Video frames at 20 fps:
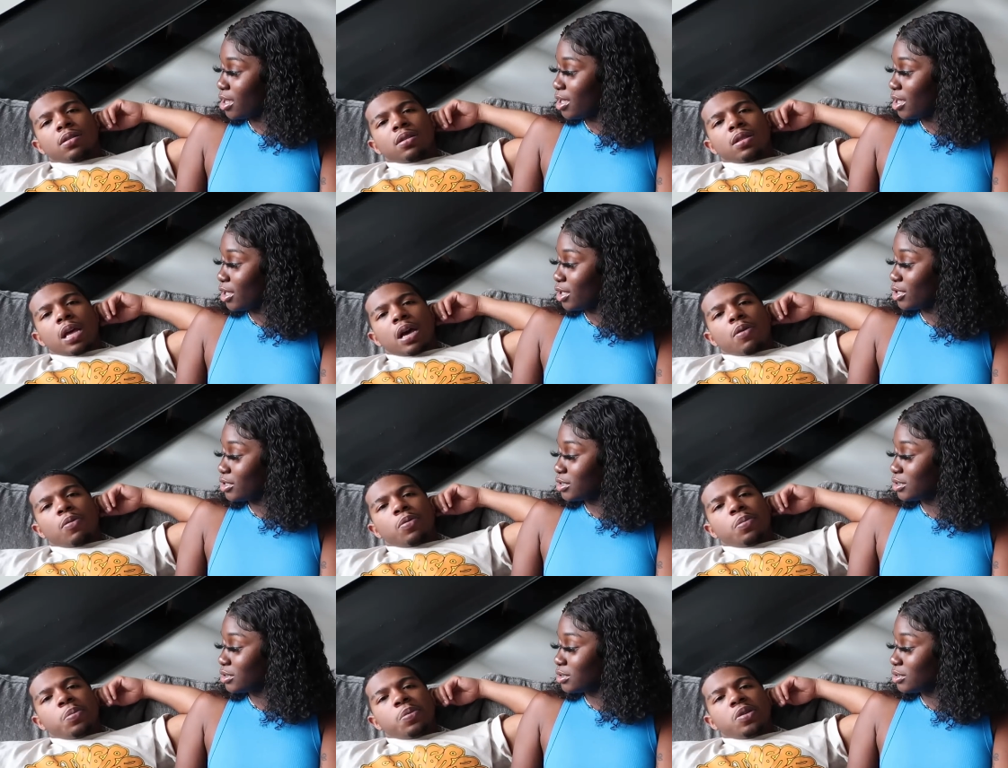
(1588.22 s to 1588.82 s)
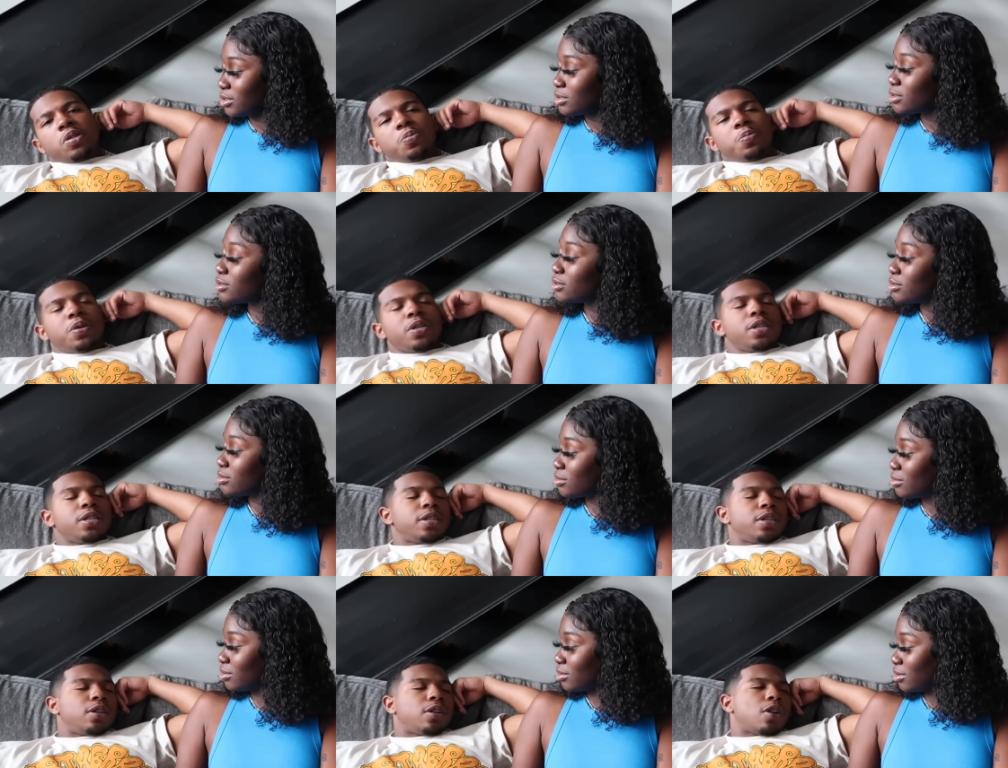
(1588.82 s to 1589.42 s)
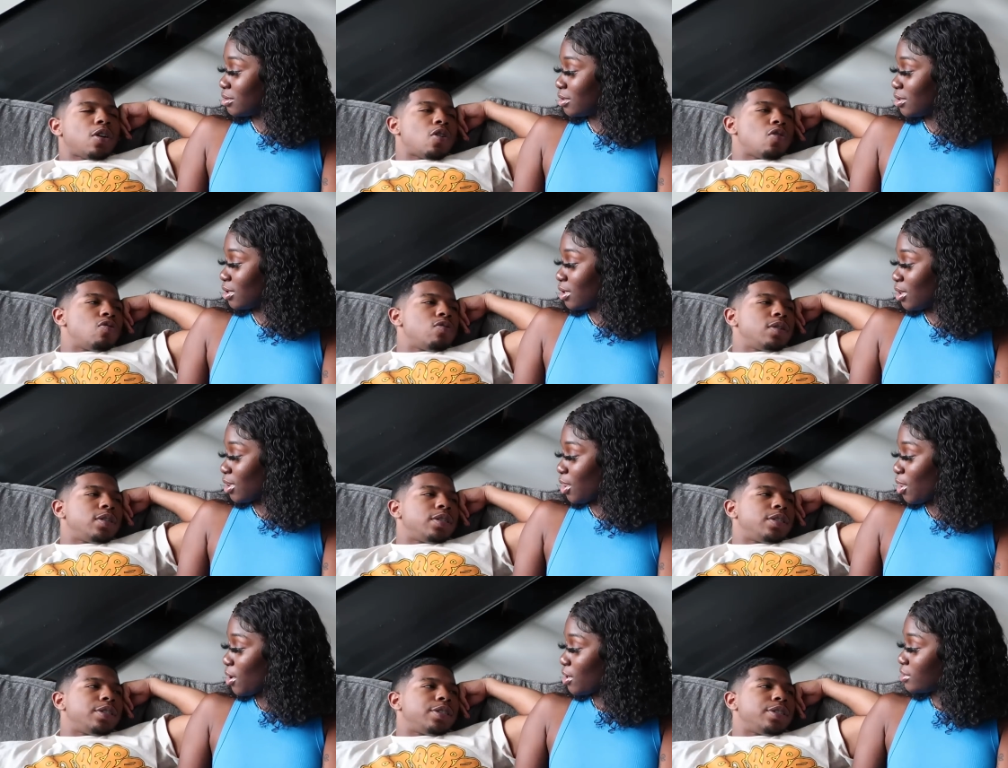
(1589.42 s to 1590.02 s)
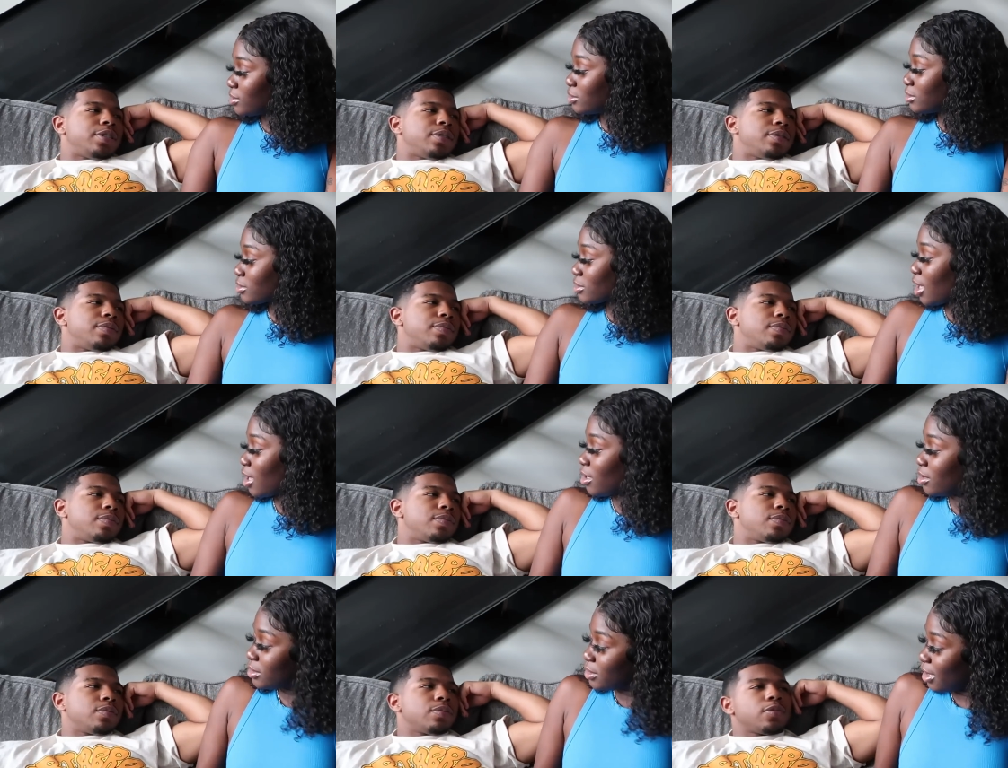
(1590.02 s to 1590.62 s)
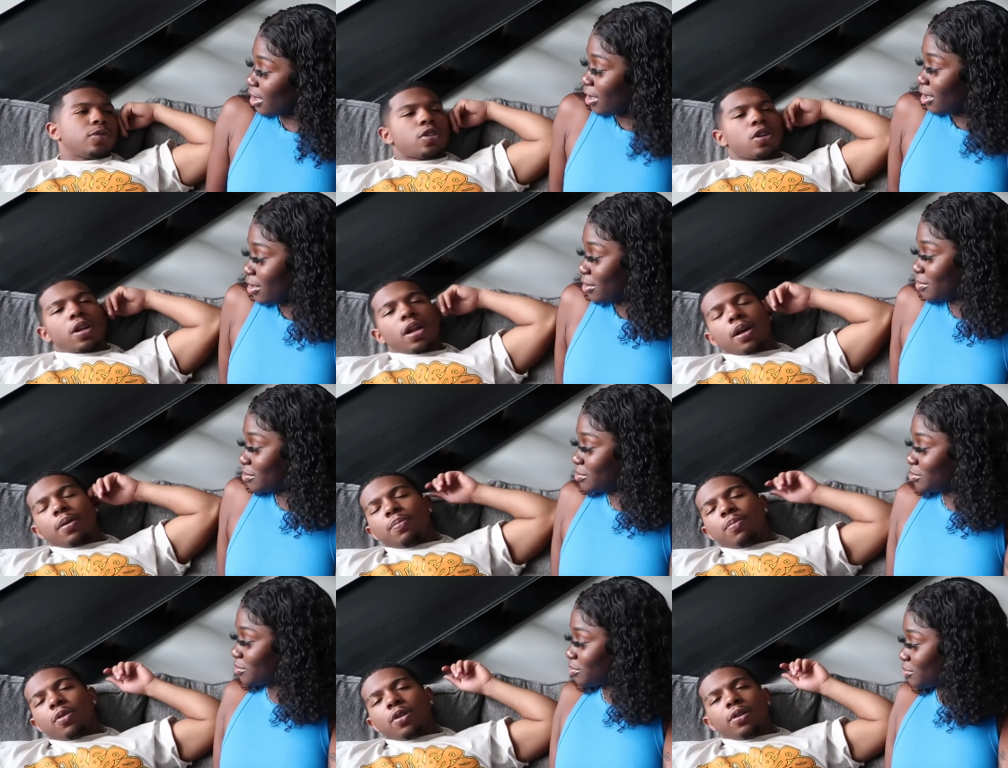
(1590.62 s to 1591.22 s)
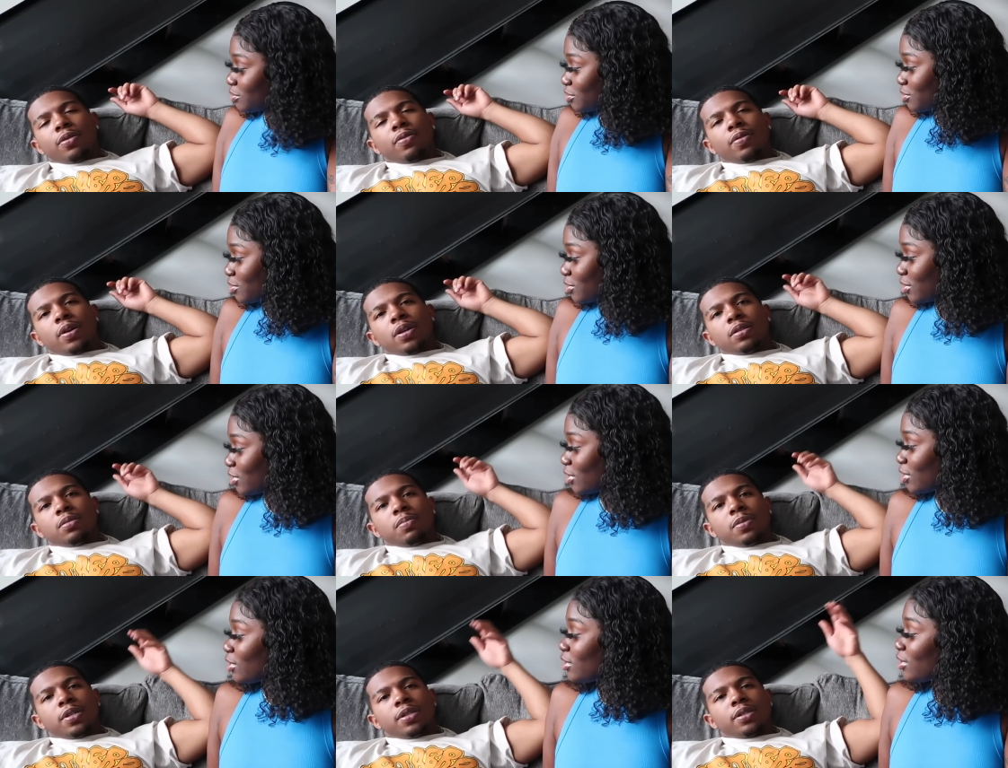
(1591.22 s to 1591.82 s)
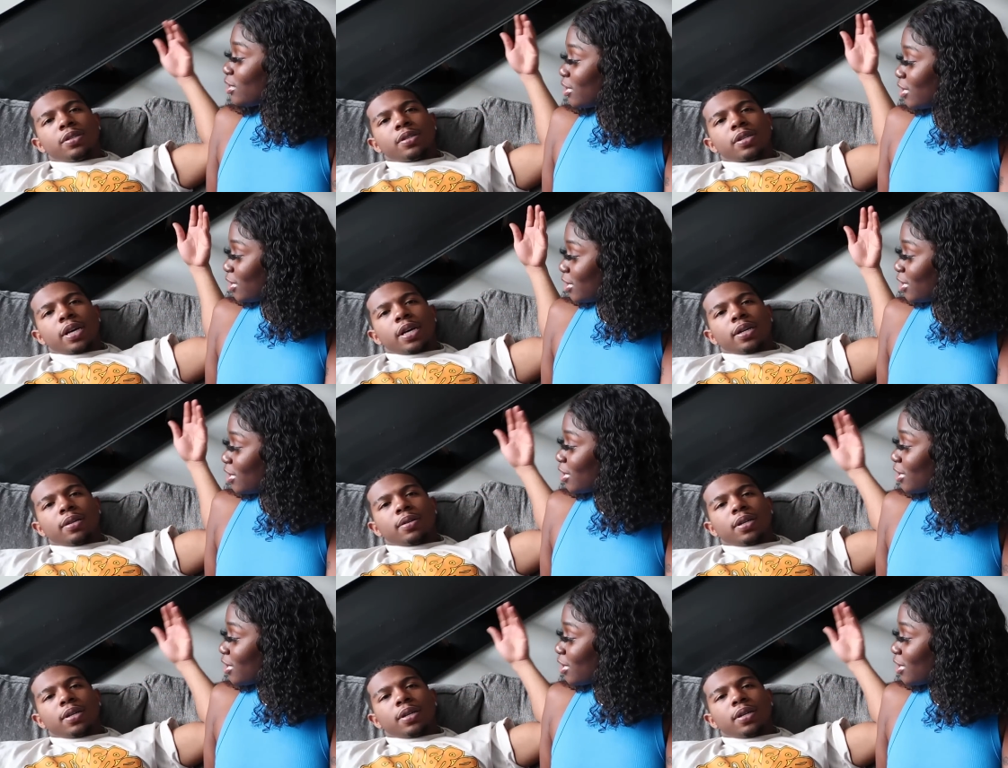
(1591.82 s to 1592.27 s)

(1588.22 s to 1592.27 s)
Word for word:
Speaker 1: Nah, we be speaking in code and shit. Oh yeah. So like boyfriends means like